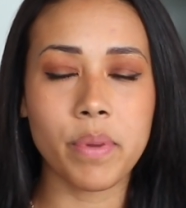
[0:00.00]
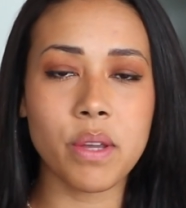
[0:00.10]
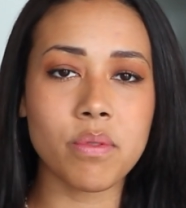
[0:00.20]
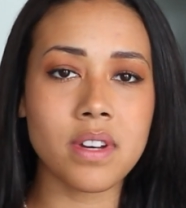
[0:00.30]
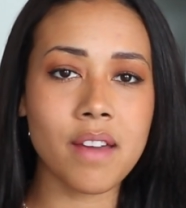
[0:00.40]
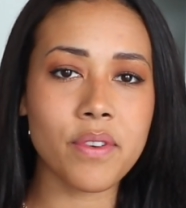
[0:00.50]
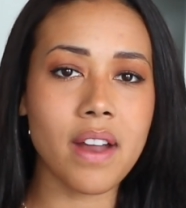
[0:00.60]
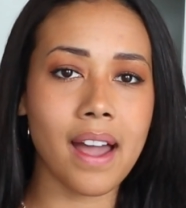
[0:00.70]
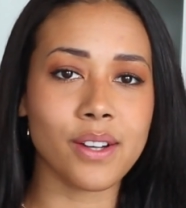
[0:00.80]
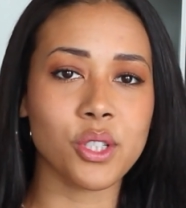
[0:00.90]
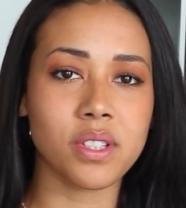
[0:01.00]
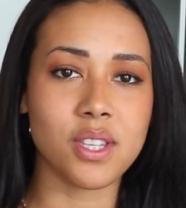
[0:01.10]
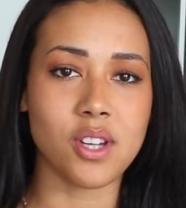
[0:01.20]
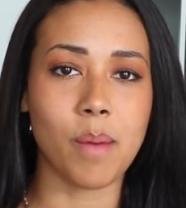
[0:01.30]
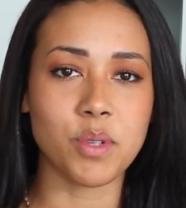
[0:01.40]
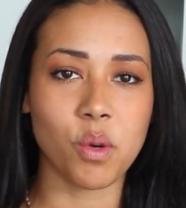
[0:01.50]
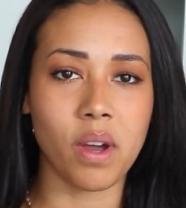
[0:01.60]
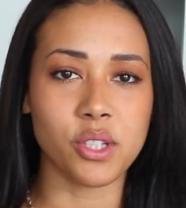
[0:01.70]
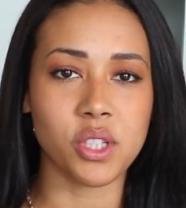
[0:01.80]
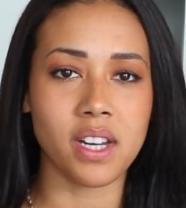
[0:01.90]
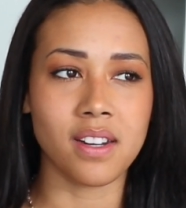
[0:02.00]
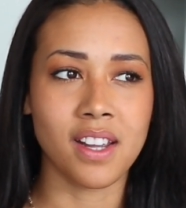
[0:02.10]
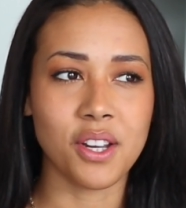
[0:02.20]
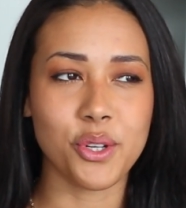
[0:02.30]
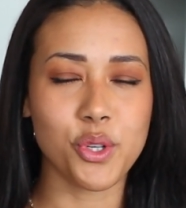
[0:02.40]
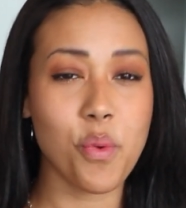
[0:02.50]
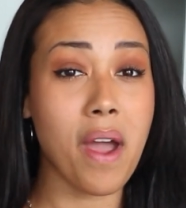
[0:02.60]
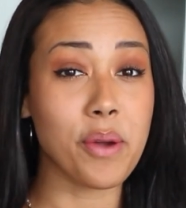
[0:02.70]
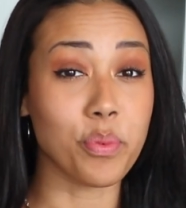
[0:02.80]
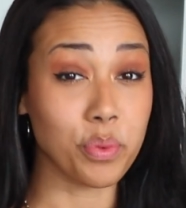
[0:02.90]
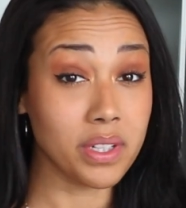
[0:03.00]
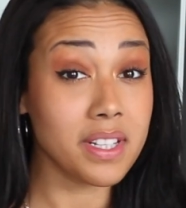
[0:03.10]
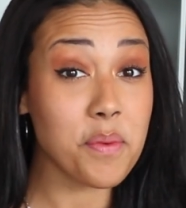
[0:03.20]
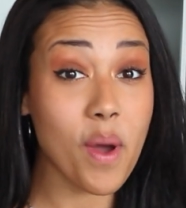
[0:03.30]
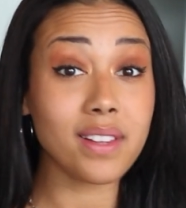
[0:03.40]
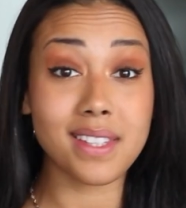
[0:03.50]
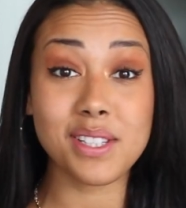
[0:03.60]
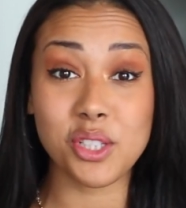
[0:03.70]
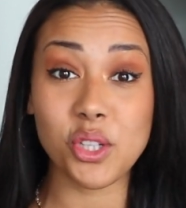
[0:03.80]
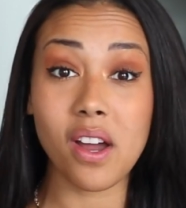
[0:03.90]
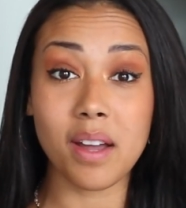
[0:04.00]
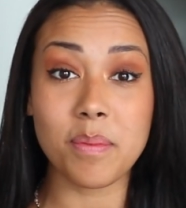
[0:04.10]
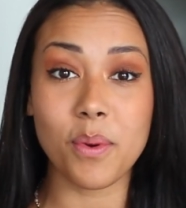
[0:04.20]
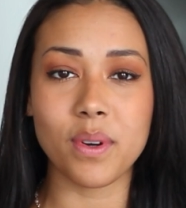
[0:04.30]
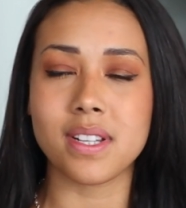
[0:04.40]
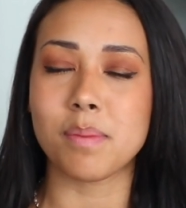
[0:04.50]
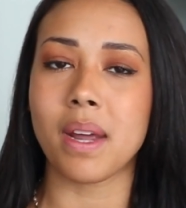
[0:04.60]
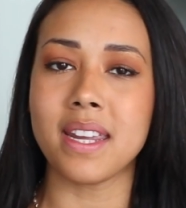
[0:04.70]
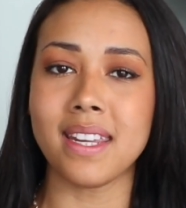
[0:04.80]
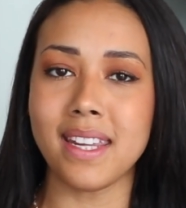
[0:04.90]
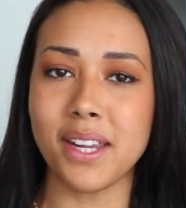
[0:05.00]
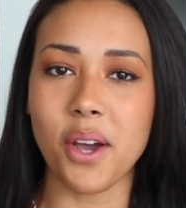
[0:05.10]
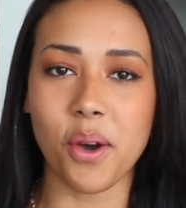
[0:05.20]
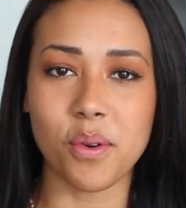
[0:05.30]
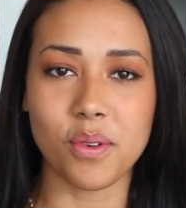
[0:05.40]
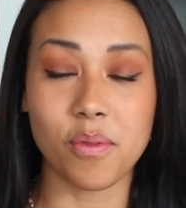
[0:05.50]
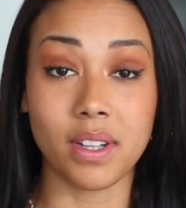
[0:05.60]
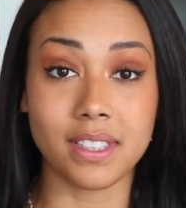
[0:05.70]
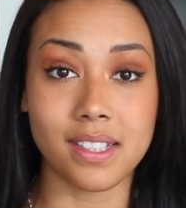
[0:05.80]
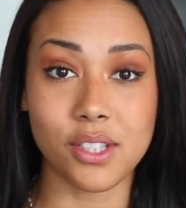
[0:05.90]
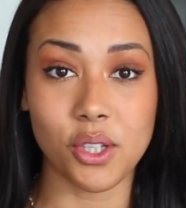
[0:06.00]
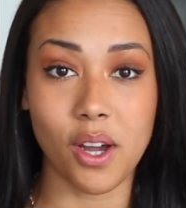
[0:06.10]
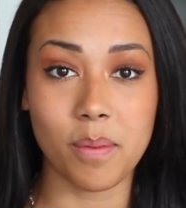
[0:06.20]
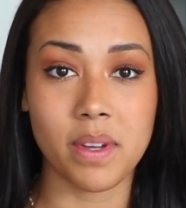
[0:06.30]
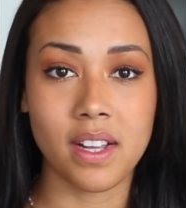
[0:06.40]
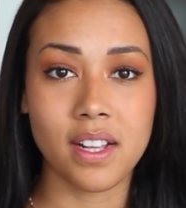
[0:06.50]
But you never actually stop to question, do I really want this job or does my ego want this job?